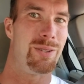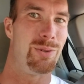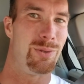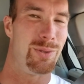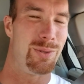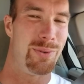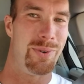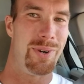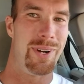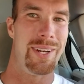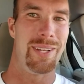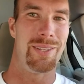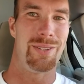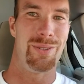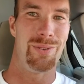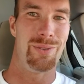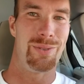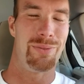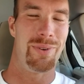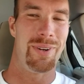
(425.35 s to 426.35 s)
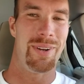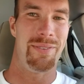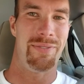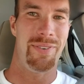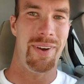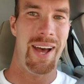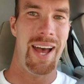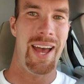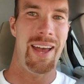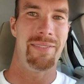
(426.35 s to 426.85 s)
two twenty, two
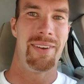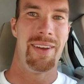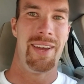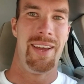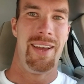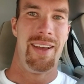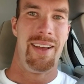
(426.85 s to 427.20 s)
twenty-five